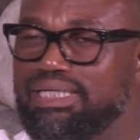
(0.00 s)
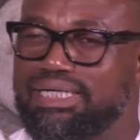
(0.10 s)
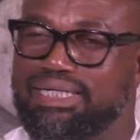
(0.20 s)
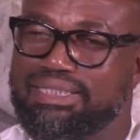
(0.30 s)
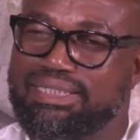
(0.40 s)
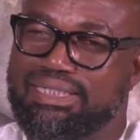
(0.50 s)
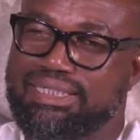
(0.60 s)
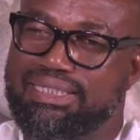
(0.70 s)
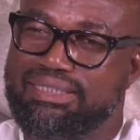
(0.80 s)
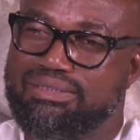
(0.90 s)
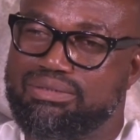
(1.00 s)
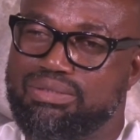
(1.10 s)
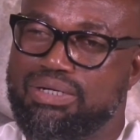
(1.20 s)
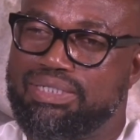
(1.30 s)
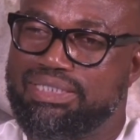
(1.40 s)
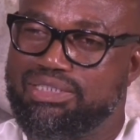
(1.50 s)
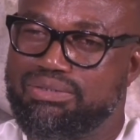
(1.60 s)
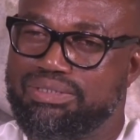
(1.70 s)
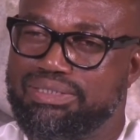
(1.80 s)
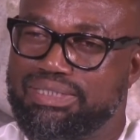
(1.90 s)
and throughout
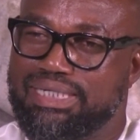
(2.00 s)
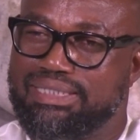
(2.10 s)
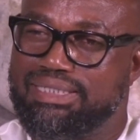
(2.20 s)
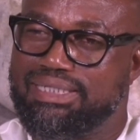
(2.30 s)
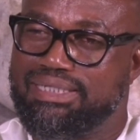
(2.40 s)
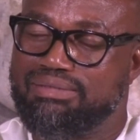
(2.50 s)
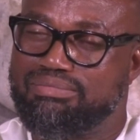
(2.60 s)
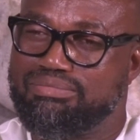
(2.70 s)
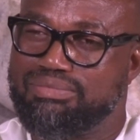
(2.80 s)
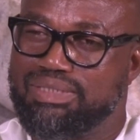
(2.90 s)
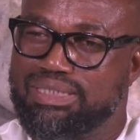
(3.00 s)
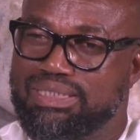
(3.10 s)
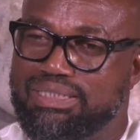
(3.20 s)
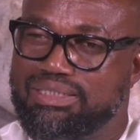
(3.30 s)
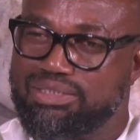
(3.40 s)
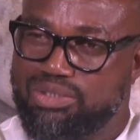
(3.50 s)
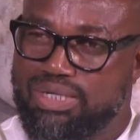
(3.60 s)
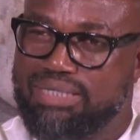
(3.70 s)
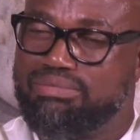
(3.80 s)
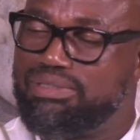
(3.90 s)
history. And Joy
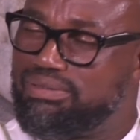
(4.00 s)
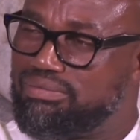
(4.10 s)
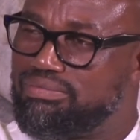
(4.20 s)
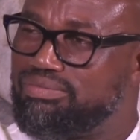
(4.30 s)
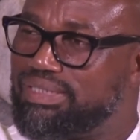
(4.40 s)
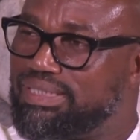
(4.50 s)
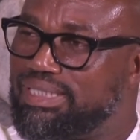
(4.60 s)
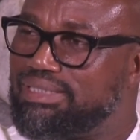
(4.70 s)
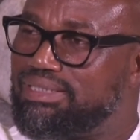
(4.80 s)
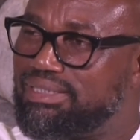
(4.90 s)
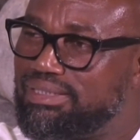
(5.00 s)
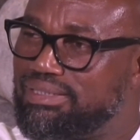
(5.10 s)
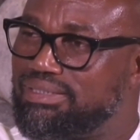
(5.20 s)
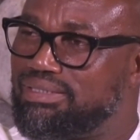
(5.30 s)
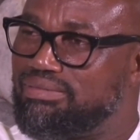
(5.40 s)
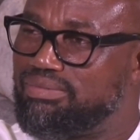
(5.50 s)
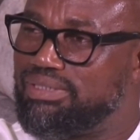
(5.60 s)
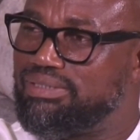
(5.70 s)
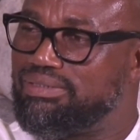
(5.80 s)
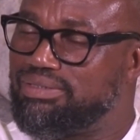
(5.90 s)
had been fantastic. I
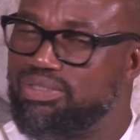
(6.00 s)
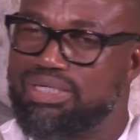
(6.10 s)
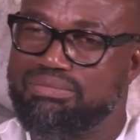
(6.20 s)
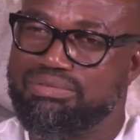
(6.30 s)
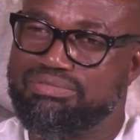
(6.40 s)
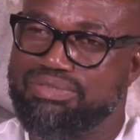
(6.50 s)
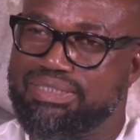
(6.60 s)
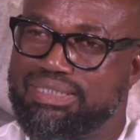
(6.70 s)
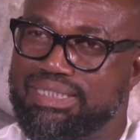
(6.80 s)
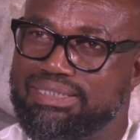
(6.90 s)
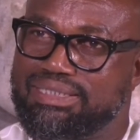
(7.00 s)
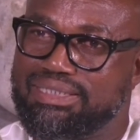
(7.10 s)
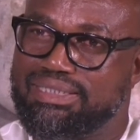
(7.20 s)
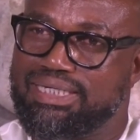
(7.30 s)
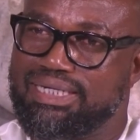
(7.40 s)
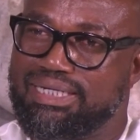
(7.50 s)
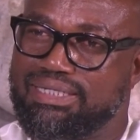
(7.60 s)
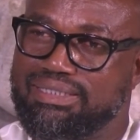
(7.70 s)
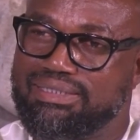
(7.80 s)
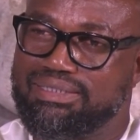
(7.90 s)
mean, Joy had been fantastic.
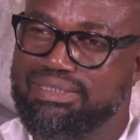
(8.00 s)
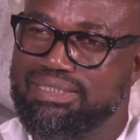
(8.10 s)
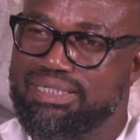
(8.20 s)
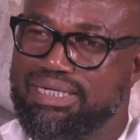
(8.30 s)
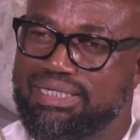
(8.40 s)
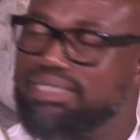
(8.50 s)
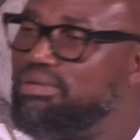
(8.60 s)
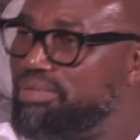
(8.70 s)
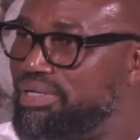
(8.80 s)
And keep it